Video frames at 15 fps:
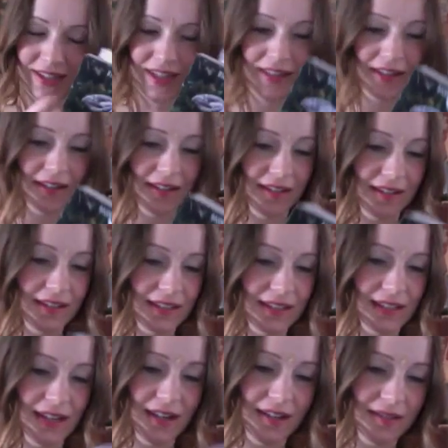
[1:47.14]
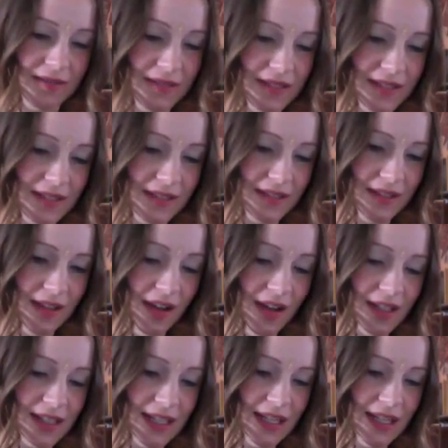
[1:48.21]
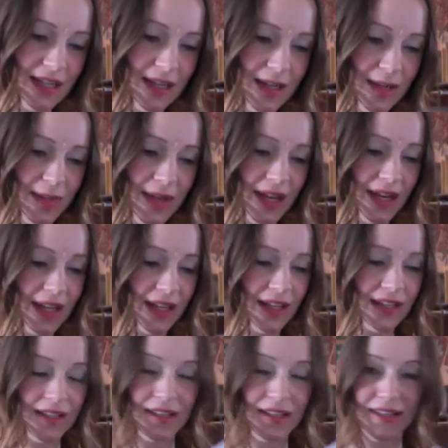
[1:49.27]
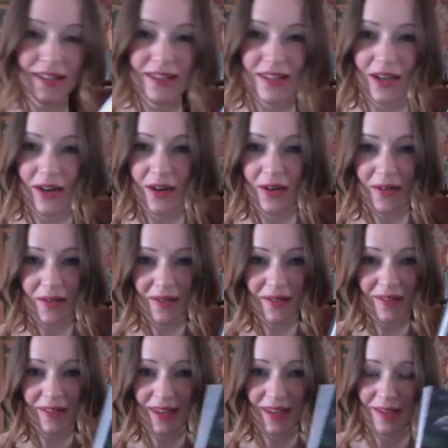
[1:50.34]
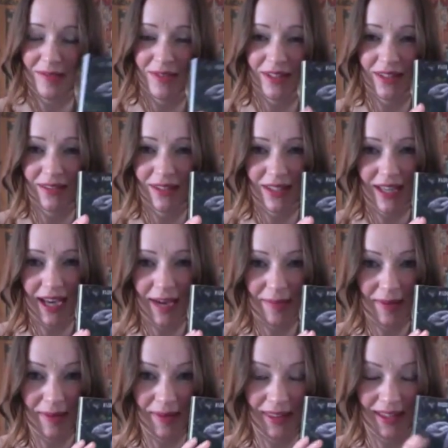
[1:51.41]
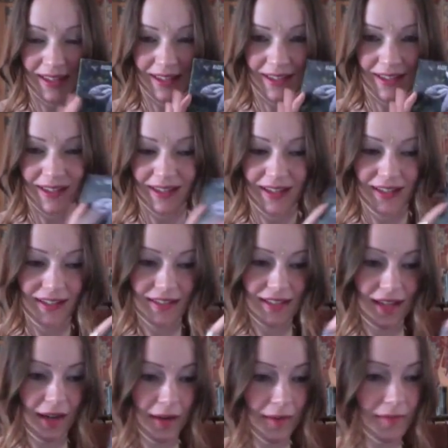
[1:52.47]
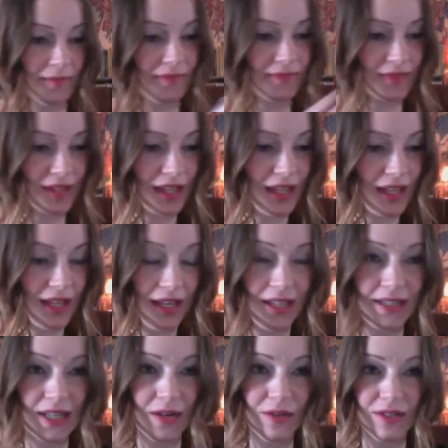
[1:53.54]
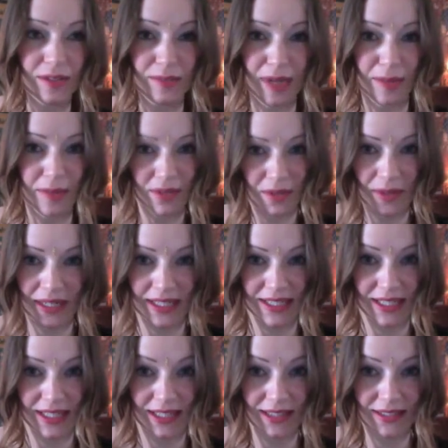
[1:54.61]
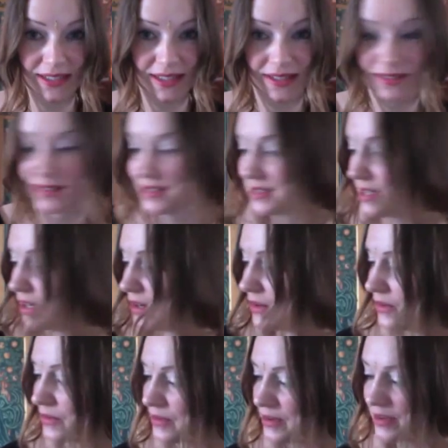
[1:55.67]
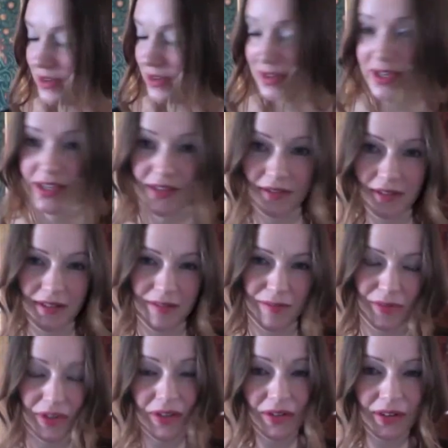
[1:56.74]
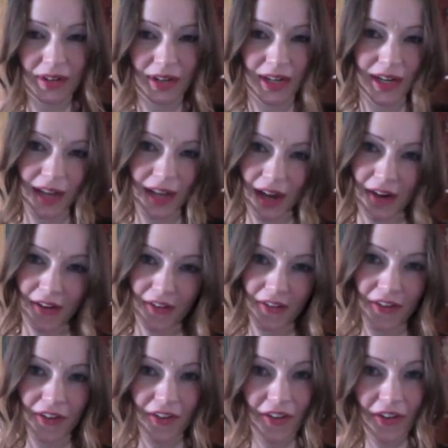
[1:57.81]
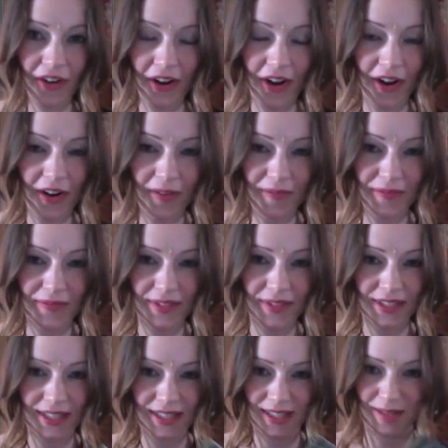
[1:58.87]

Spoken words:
on there. The designer was awesome. And so I'm really, really happy with it. And it's out September 26th. So you can pre-order it now. This is the